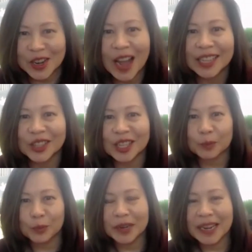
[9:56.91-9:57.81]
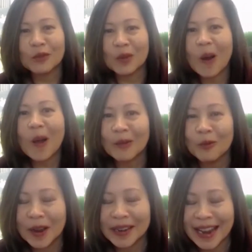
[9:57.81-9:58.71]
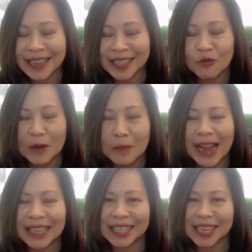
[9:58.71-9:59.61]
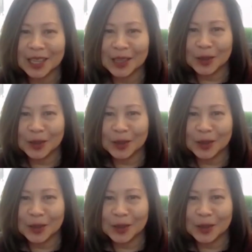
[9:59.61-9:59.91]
not just putting all one egg in one basket.